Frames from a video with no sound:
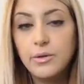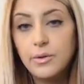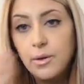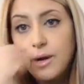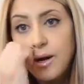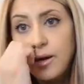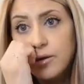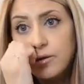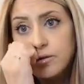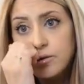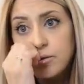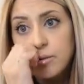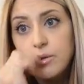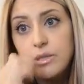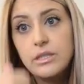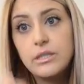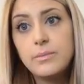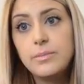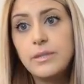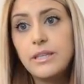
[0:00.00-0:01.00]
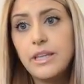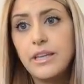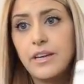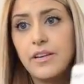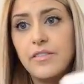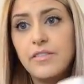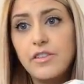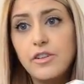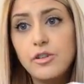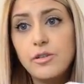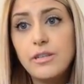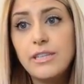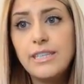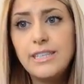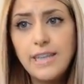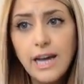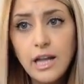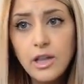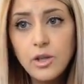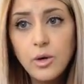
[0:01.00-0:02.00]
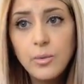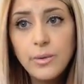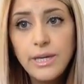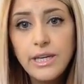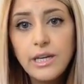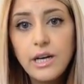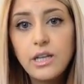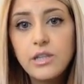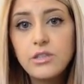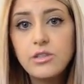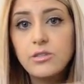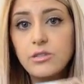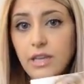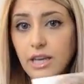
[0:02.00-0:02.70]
your hair is going to be like a very yellowy color.